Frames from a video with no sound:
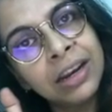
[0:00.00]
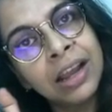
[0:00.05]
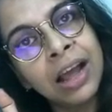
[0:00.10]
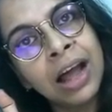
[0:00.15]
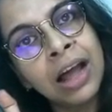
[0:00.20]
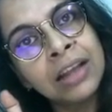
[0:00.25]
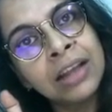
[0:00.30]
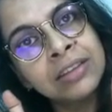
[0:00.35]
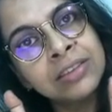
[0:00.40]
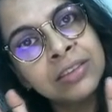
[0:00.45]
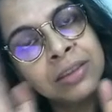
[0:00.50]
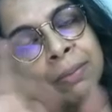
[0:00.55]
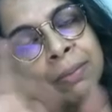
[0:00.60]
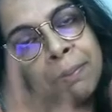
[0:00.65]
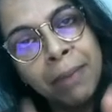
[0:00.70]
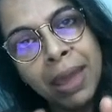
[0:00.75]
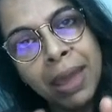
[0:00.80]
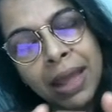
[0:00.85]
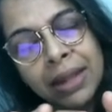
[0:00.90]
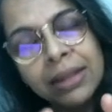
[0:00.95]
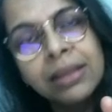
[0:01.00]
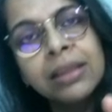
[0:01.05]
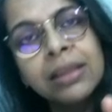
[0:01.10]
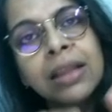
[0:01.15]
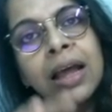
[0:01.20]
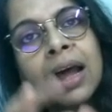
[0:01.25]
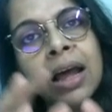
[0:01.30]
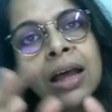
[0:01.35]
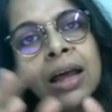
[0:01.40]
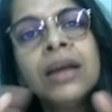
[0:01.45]
asked the men
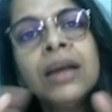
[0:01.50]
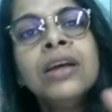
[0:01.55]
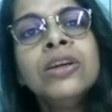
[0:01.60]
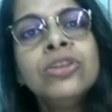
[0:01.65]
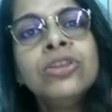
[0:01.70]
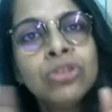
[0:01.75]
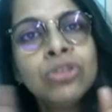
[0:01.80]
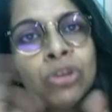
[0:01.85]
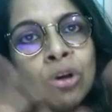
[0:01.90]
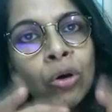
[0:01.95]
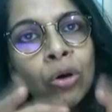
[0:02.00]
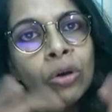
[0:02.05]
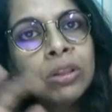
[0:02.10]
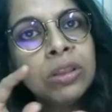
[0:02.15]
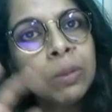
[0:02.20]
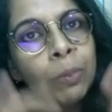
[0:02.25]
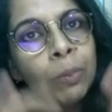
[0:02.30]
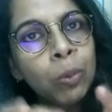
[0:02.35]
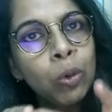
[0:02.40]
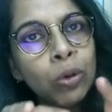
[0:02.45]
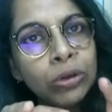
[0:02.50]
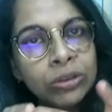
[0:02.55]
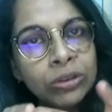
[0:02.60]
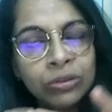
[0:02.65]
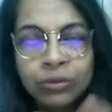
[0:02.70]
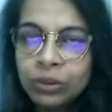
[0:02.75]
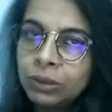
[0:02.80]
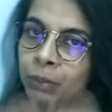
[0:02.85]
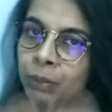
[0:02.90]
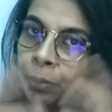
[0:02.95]
to load the boat
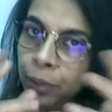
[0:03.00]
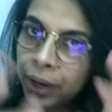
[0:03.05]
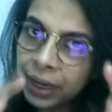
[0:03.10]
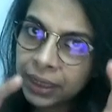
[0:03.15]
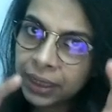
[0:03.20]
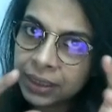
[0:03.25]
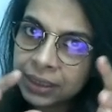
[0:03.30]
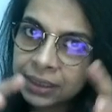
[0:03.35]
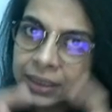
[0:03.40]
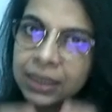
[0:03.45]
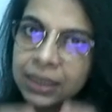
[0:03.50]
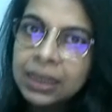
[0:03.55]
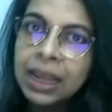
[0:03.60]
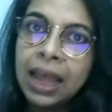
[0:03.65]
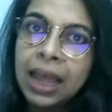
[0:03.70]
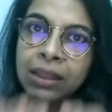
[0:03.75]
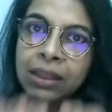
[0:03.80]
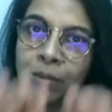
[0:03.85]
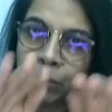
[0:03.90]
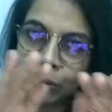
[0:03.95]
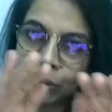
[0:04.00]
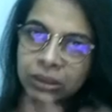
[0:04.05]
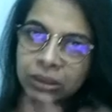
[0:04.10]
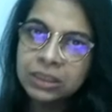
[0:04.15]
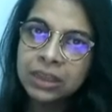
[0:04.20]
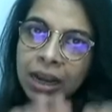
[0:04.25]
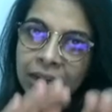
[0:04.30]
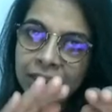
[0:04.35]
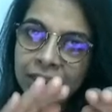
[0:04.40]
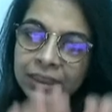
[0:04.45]
with bricks And the boat
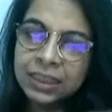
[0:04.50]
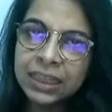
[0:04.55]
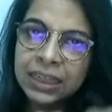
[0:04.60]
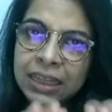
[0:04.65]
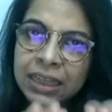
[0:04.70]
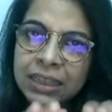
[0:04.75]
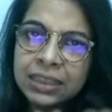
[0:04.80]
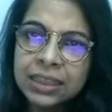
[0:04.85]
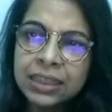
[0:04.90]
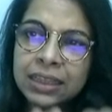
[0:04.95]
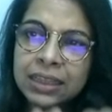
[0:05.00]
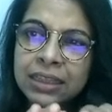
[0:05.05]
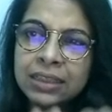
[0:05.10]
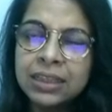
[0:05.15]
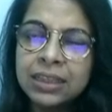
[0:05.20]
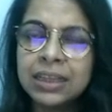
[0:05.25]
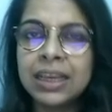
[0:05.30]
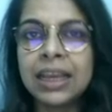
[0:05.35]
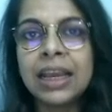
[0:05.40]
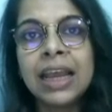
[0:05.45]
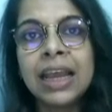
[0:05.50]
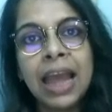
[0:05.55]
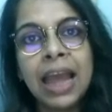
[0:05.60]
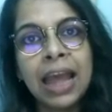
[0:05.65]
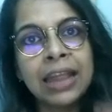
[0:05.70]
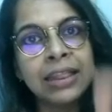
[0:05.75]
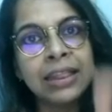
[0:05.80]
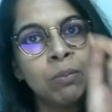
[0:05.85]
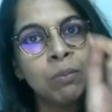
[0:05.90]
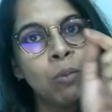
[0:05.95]
started sinking, sinking, sinking.
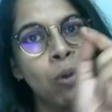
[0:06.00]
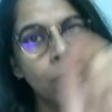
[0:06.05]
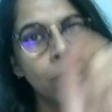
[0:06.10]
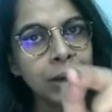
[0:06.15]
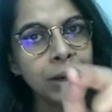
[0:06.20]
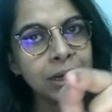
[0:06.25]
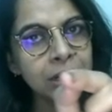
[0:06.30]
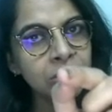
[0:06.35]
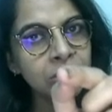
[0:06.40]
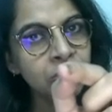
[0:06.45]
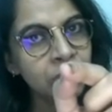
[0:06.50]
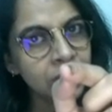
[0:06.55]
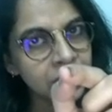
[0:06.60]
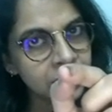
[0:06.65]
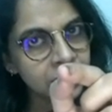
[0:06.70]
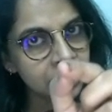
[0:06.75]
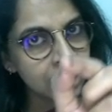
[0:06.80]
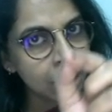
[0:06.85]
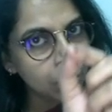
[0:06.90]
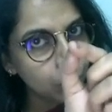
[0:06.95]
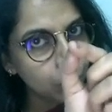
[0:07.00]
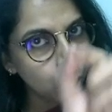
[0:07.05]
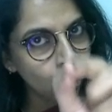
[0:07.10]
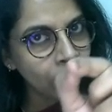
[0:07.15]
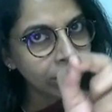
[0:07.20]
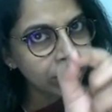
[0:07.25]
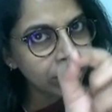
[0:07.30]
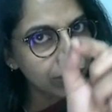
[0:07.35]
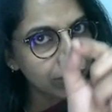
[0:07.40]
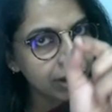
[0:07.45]
And the moment it reached that
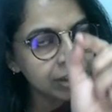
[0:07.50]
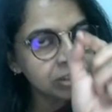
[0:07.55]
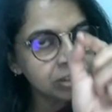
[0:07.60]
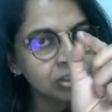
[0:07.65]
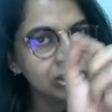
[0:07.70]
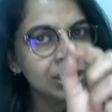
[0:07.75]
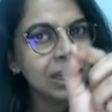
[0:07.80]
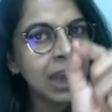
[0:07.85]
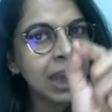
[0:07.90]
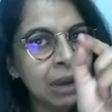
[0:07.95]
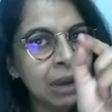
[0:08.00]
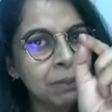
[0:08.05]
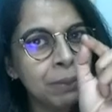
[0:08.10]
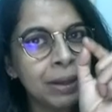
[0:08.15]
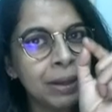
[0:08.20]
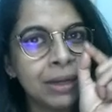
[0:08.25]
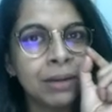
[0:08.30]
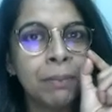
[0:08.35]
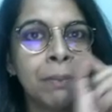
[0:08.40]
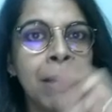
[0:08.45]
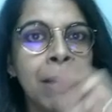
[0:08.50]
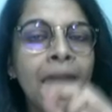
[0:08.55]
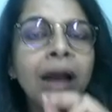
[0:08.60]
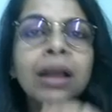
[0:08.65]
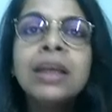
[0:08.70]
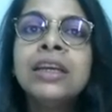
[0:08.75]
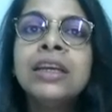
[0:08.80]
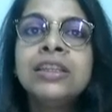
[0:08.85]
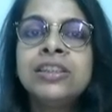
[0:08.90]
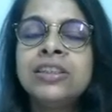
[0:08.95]
point where she made a mark,
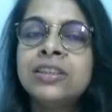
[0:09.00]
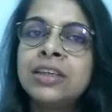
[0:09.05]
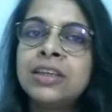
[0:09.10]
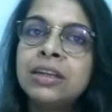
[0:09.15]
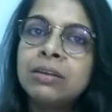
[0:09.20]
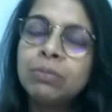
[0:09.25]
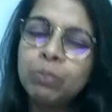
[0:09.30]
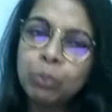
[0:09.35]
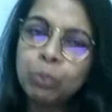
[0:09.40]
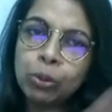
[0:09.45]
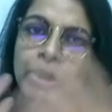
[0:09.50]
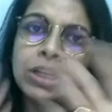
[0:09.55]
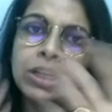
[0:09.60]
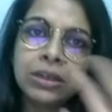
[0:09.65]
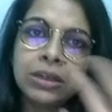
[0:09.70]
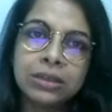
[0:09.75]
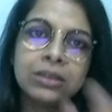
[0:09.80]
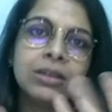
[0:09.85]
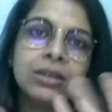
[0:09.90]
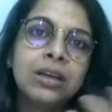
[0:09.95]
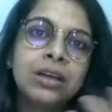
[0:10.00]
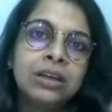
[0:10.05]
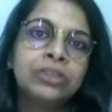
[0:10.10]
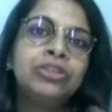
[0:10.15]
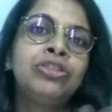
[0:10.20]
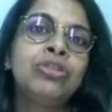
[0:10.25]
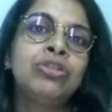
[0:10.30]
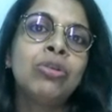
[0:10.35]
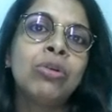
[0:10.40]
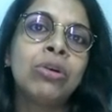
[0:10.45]
she said, pull it
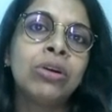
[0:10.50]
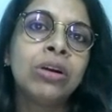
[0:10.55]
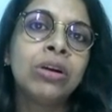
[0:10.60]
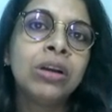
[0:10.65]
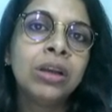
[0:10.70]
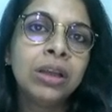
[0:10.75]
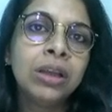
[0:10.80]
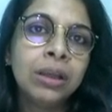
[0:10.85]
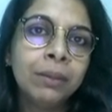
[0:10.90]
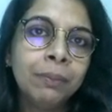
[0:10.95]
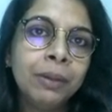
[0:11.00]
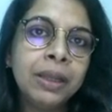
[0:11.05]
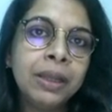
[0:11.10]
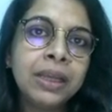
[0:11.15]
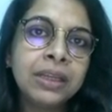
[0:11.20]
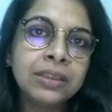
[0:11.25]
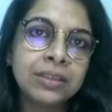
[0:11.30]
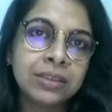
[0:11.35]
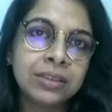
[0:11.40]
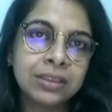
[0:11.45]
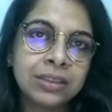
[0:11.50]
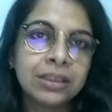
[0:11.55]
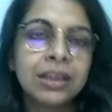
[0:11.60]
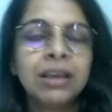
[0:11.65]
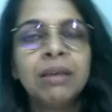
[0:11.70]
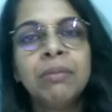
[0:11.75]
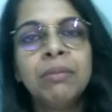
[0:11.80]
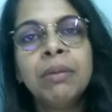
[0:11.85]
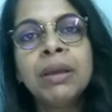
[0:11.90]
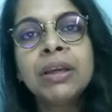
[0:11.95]
ashore, please.
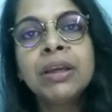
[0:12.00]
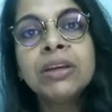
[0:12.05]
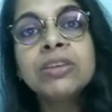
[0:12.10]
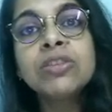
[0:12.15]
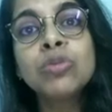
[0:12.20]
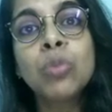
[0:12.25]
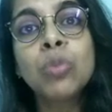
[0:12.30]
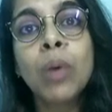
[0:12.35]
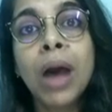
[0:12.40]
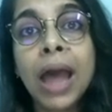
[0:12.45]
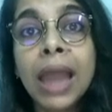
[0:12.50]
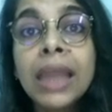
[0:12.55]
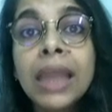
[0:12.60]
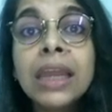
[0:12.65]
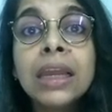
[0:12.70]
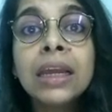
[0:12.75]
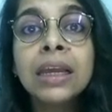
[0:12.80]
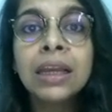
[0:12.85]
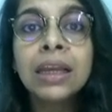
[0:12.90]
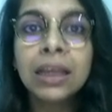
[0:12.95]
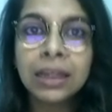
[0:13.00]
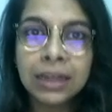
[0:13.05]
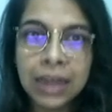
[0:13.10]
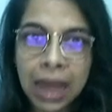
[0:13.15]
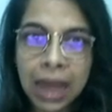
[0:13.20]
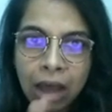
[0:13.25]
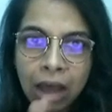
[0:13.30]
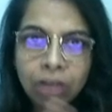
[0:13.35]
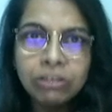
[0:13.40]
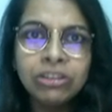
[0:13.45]
Because why?
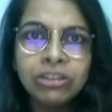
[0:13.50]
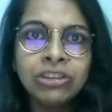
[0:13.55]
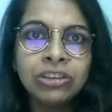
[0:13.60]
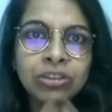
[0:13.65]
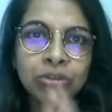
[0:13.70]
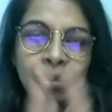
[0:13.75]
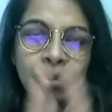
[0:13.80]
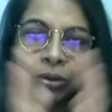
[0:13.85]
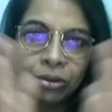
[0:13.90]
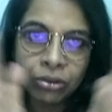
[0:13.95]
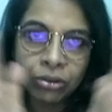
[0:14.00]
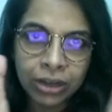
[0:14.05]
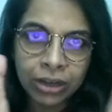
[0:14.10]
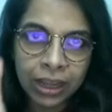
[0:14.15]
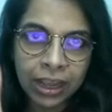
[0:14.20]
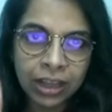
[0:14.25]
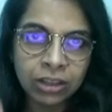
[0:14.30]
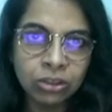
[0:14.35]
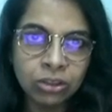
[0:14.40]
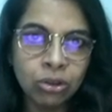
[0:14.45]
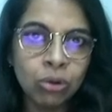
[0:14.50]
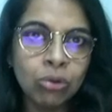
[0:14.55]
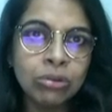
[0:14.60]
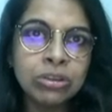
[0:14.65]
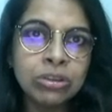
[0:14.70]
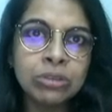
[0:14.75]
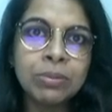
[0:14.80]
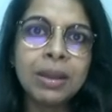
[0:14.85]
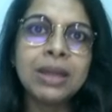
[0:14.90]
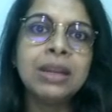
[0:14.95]
Now she's going to take
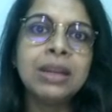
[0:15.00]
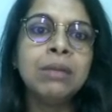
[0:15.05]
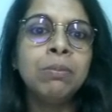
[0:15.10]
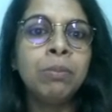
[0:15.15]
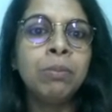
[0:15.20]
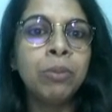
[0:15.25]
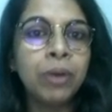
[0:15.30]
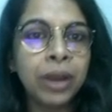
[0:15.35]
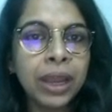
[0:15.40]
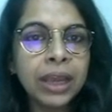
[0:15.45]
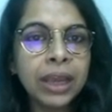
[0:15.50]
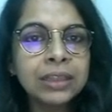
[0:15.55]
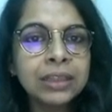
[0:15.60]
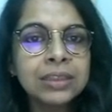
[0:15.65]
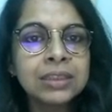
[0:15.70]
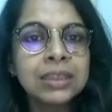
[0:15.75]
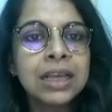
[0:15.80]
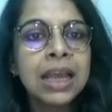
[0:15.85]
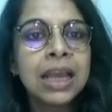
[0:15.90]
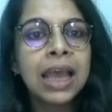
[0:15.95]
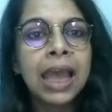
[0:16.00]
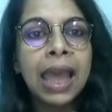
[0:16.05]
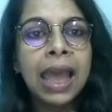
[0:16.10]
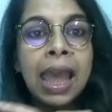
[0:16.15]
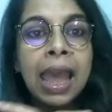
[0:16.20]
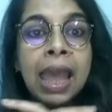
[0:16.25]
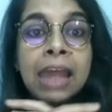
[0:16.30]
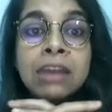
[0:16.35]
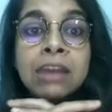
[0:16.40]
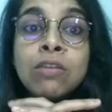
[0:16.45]
those many bricks
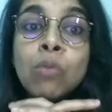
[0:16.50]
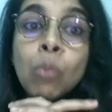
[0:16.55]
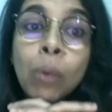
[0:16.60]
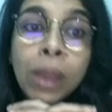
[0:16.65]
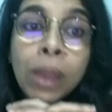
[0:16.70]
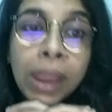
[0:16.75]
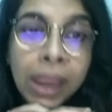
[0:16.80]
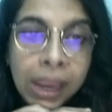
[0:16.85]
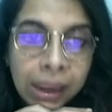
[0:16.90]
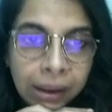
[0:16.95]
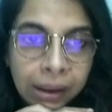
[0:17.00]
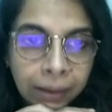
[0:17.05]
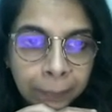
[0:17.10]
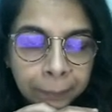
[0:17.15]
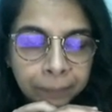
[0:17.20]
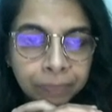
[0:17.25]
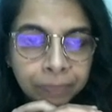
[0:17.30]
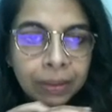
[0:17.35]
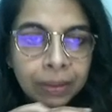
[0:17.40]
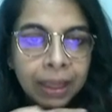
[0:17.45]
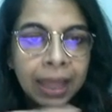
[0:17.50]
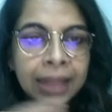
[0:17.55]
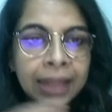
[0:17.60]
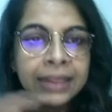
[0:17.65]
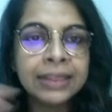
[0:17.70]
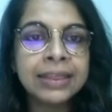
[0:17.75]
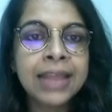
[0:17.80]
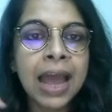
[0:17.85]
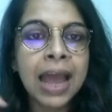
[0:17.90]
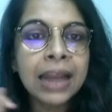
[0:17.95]
and weigh.
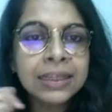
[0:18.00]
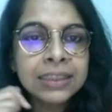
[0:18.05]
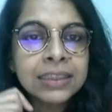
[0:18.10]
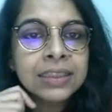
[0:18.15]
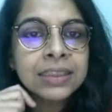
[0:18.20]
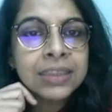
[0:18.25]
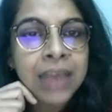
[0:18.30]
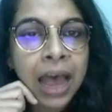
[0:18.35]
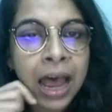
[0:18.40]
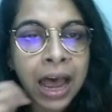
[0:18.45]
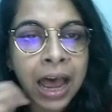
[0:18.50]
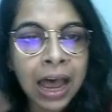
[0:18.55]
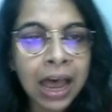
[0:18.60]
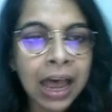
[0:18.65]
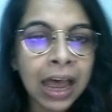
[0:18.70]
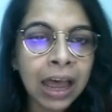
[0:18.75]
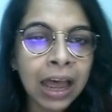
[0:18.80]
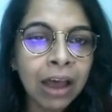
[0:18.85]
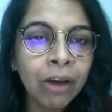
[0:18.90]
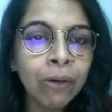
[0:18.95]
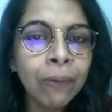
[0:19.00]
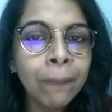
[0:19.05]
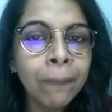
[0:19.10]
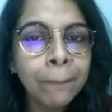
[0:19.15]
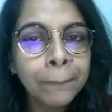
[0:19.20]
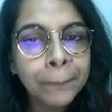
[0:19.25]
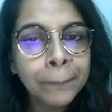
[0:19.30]
And that is how